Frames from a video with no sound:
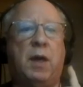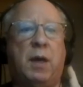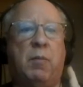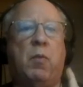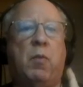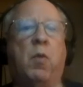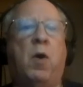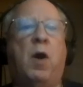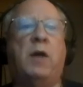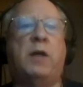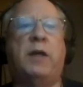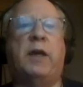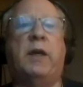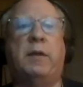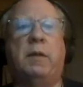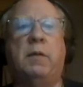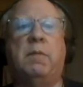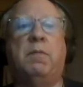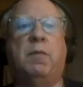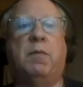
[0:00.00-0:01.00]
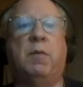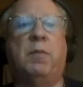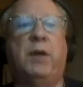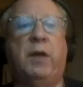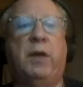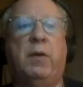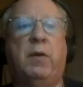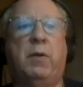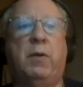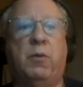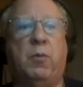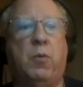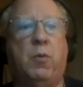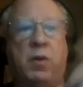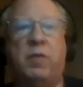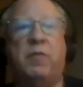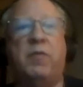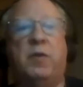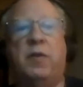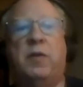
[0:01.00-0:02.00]
I'm walking from here to
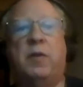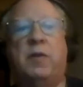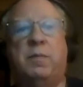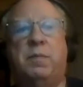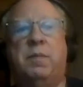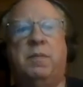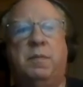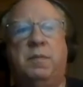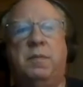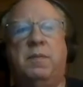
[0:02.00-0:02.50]
wherever the